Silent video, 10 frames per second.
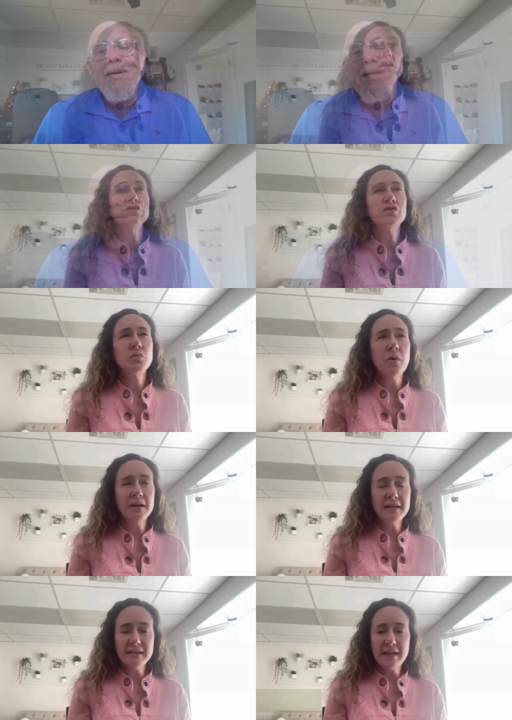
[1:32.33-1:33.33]
In
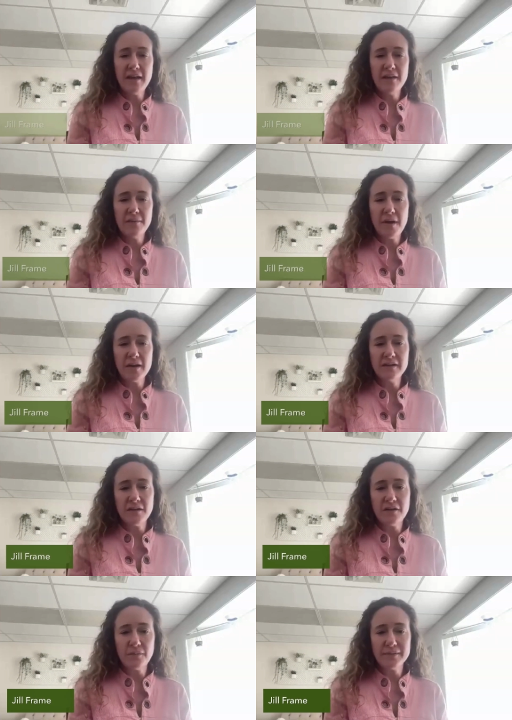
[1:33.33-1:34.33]
2010, my
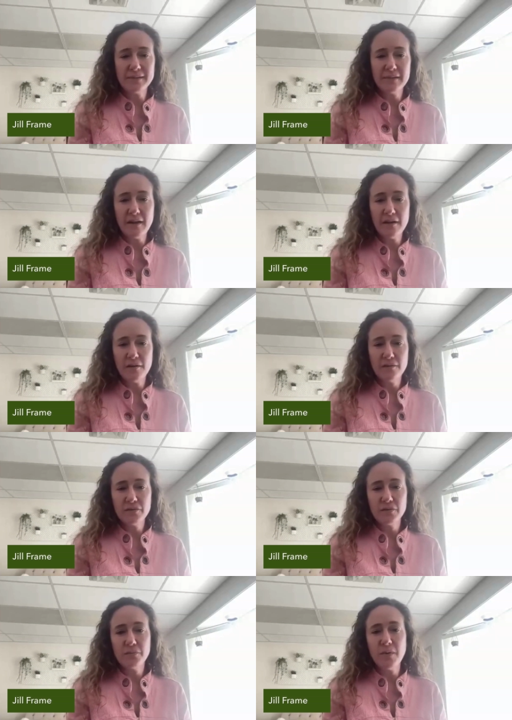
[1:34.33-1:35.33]
daughter was
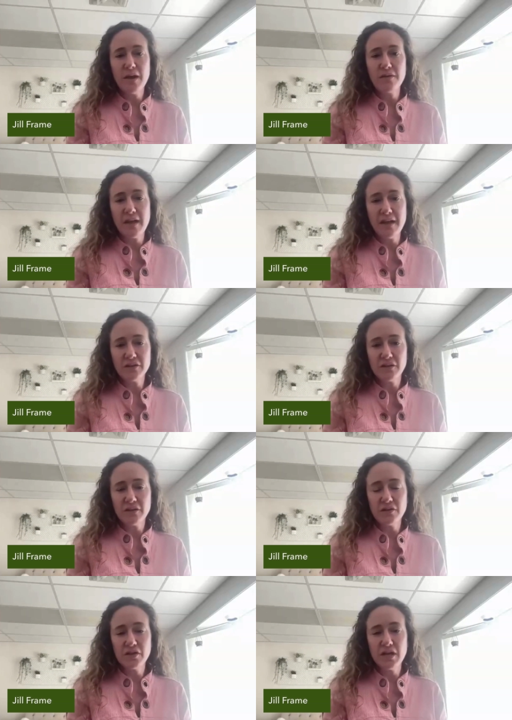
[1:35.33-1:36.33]
diagnosed with
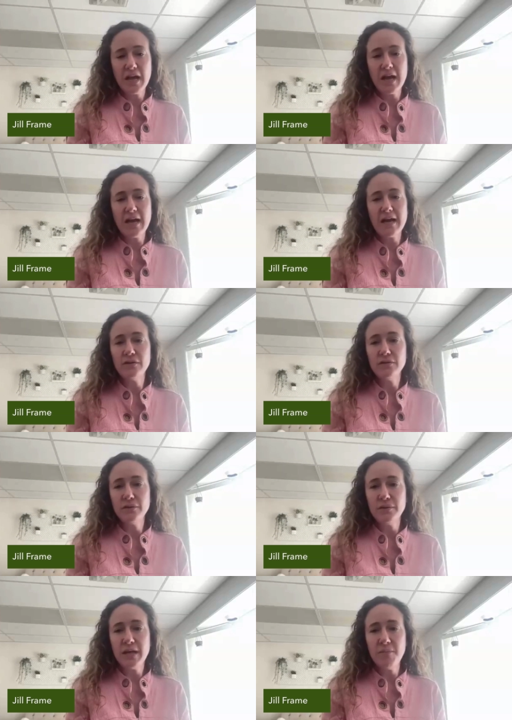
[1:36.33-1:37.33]
cancer. She had
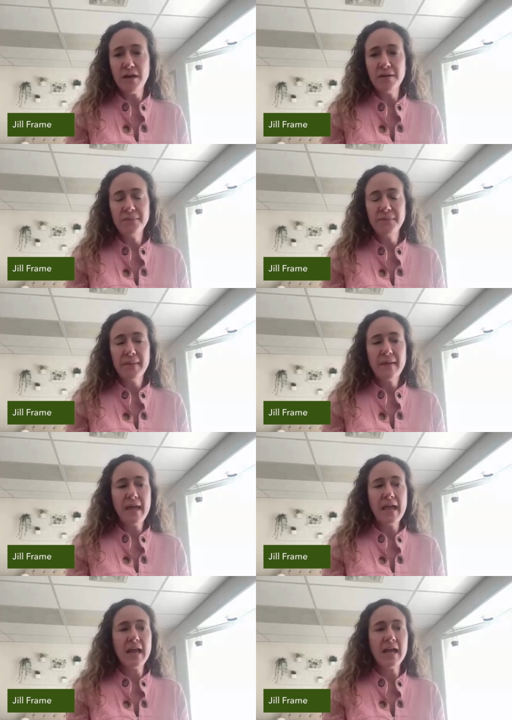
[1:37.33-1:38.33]
leukemia.
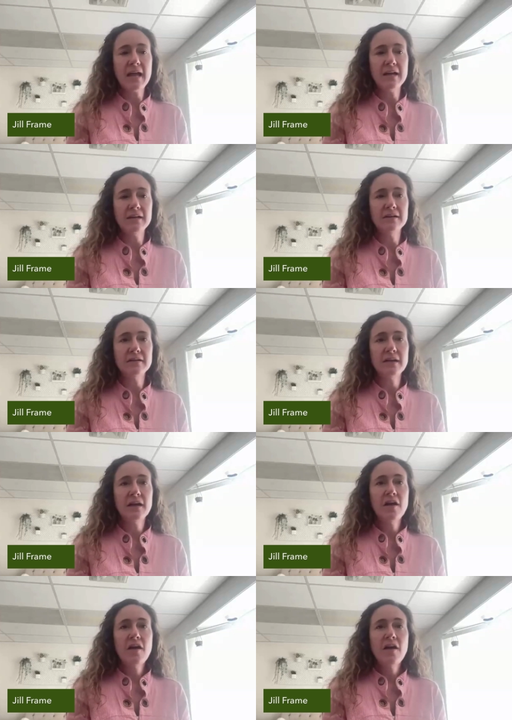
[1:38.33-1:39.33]
And,
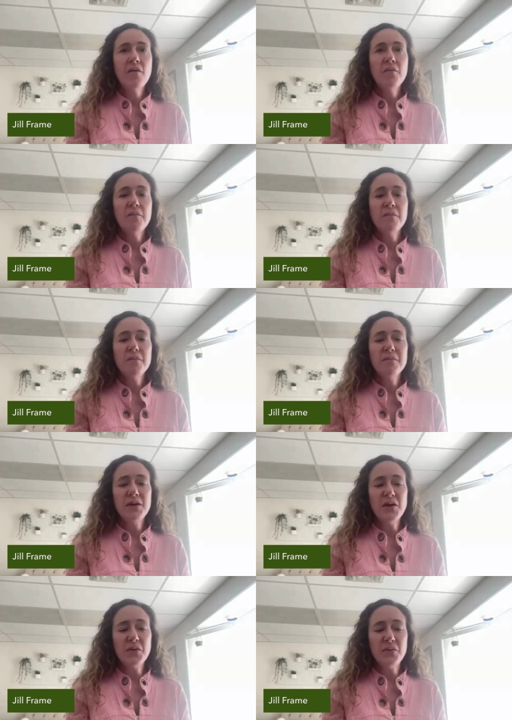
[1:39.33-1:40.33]

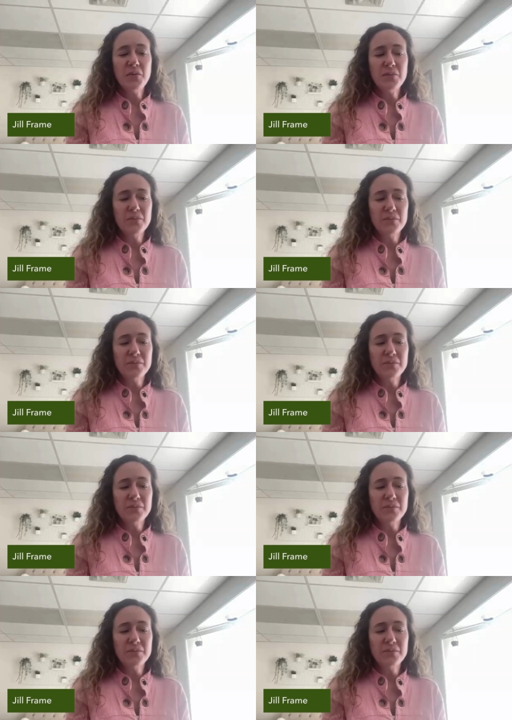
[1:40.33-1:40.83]
you know,